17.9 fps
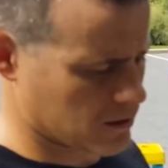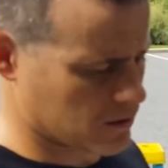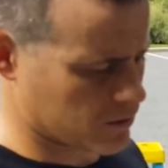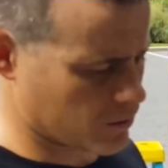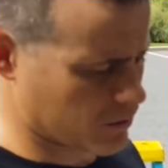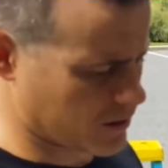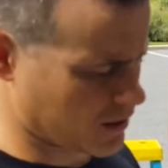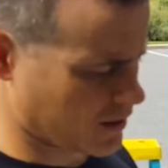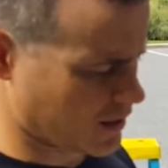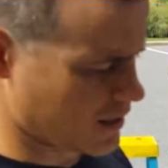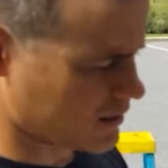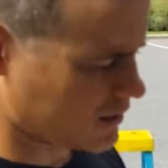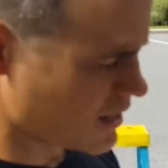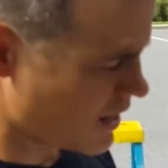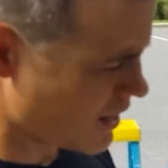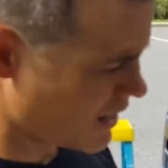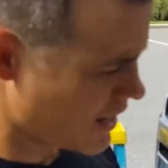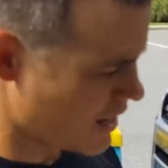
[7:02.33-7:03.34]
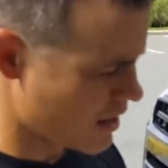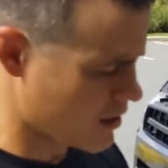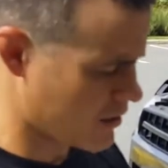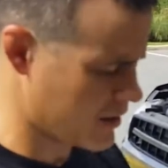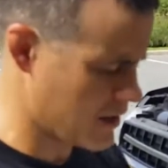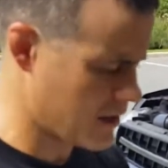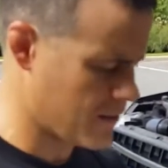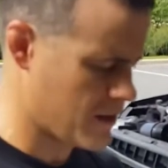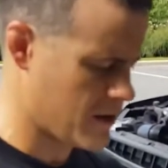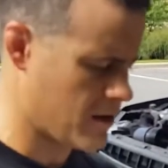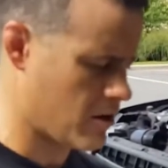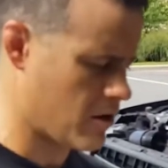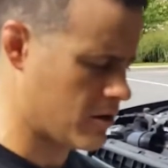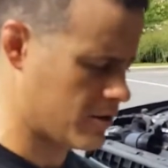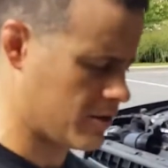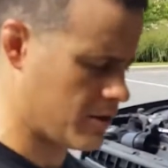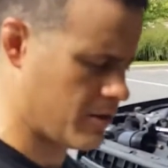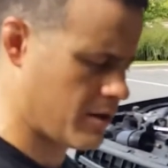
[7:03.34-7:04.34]
We're going to get that out, and then it
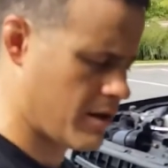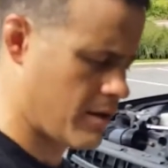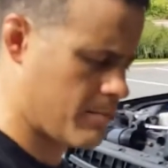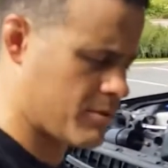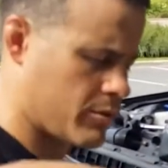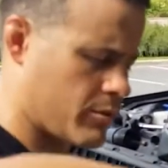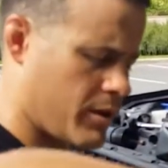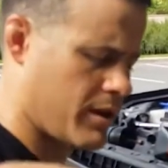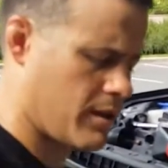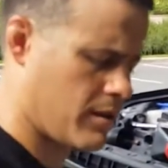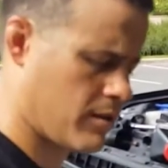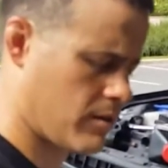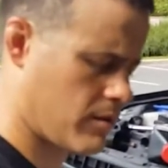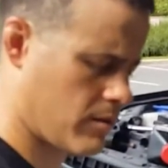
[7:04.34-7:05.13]
also comes with,